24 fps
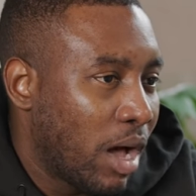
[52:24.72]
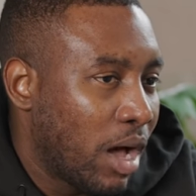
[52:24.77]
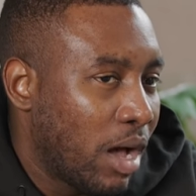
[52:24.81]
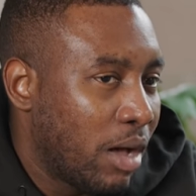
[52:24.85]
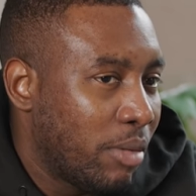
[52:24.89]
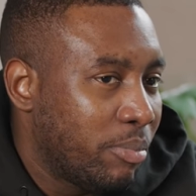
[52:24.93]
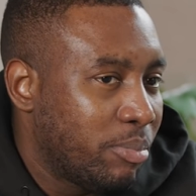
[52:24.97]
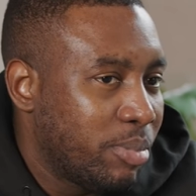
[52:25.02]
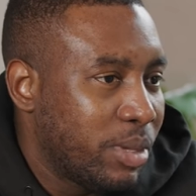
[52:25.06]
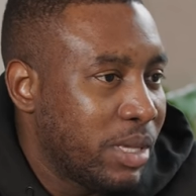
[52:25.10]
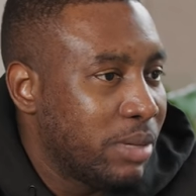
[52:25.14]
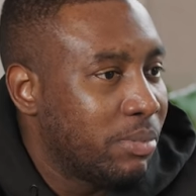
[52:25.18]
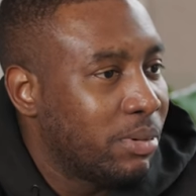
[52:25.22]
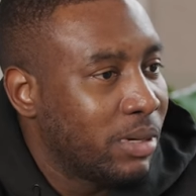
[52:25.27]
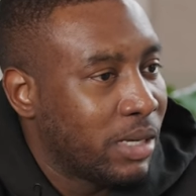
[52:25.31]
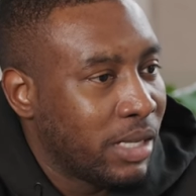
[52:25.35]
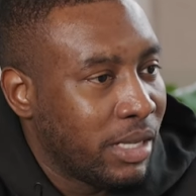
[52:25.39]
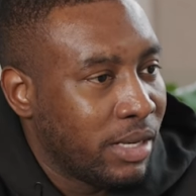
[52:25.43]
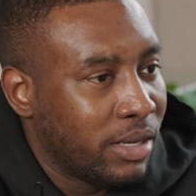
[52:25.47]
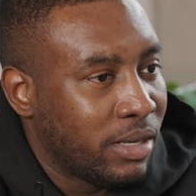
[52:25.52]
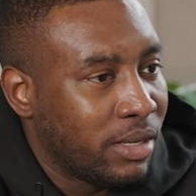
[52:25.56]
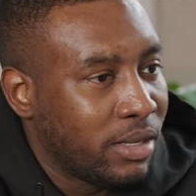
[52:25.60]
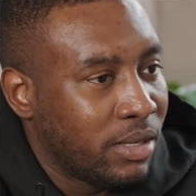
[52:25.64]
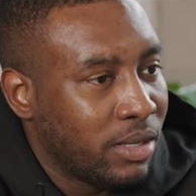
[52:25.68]
uh,
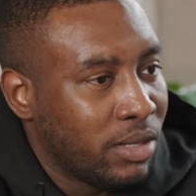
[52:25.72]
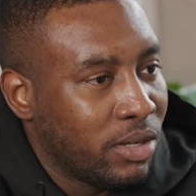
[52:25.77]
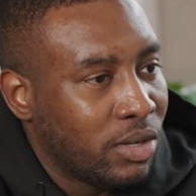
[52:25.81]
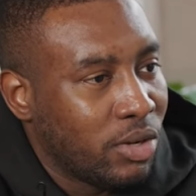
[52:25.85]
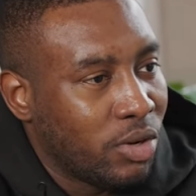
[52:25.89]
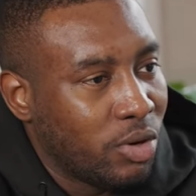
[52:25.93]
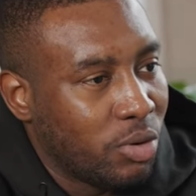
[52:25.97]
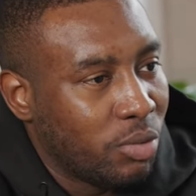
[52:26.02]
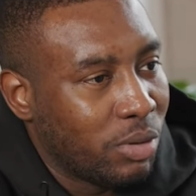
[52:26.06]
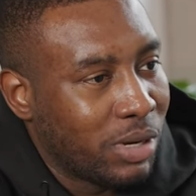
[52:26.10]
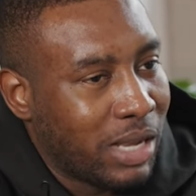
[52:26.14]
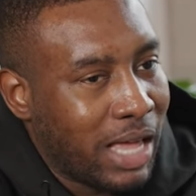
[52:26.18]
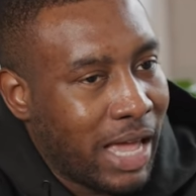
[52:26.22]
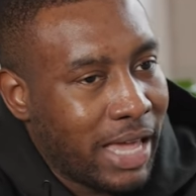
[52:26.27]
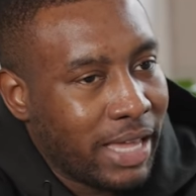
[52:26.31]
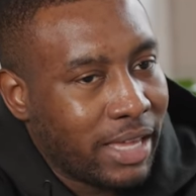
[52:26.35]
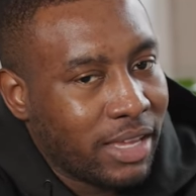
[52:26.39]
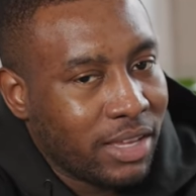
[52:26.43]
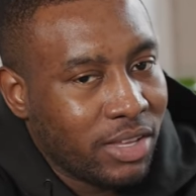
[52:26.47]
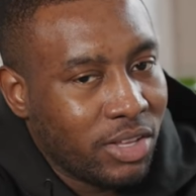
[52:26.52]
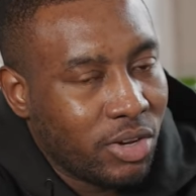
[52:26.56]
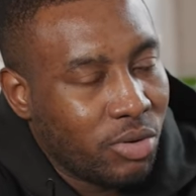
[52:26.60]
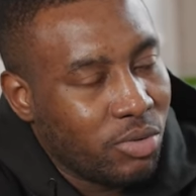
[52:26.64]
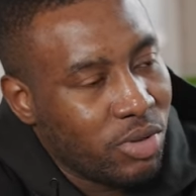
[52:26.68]
people in who are
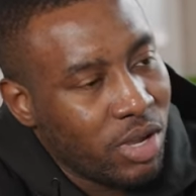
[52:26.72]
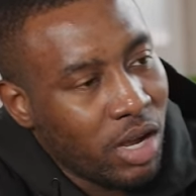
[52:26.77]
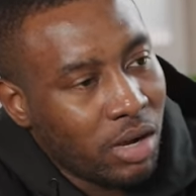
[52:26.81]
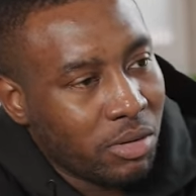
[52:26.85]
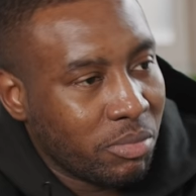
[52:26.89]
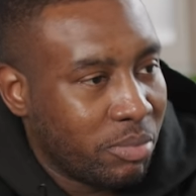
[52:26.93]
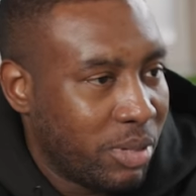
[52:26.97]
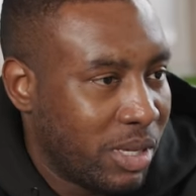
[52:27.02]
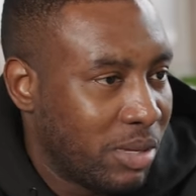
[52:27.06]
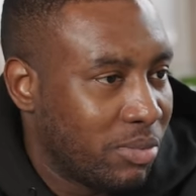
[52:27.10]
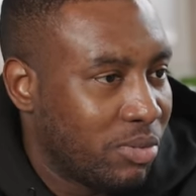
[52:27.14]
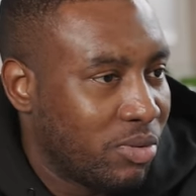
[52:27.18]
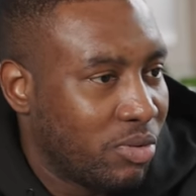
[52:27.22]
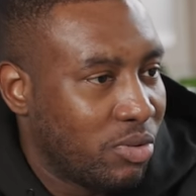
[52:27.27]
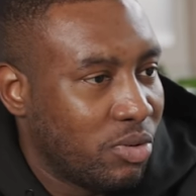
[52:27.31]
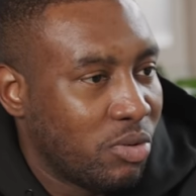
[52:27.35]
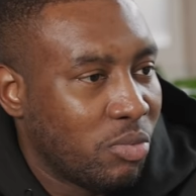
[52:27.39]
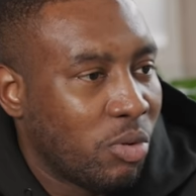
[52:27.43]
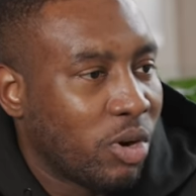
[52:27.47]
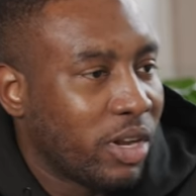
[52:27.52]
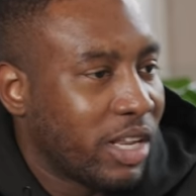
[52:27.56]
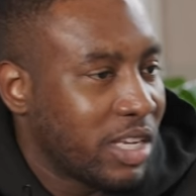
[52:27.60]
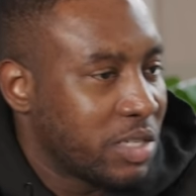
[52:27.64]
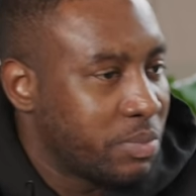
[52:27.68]
like you know young people
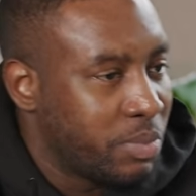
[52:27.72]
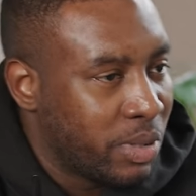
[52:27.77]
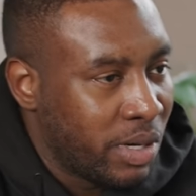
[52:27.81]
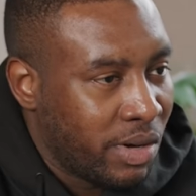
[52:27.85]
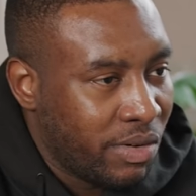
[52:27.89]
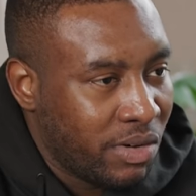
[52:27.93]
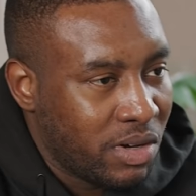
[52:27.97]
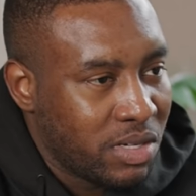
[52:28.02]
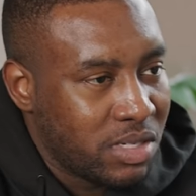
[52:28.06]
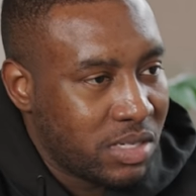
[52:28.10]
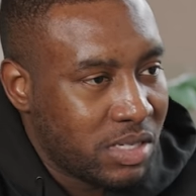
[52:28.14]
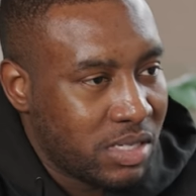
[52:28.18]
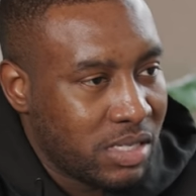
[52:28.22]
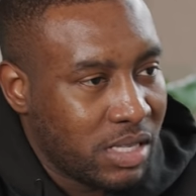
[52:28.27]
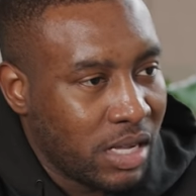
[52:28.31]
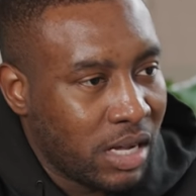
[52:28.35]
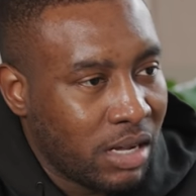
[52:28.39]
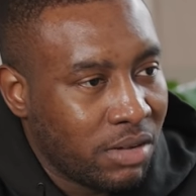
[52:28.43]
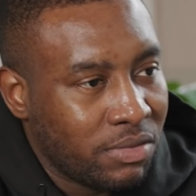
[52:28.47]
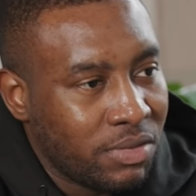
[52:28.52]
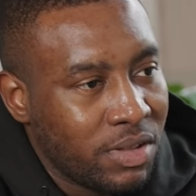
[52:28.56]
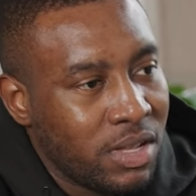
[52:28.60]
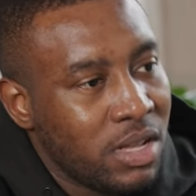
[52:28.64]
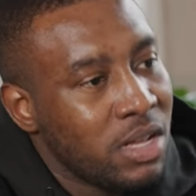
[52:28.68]
who want experience and
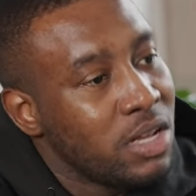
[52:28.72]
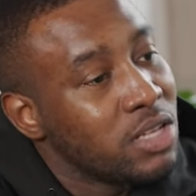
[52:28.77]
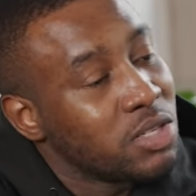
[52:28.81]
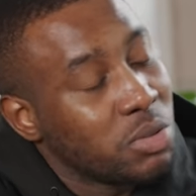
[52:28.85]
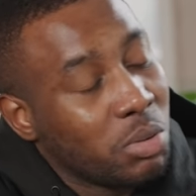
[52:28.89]
stuff.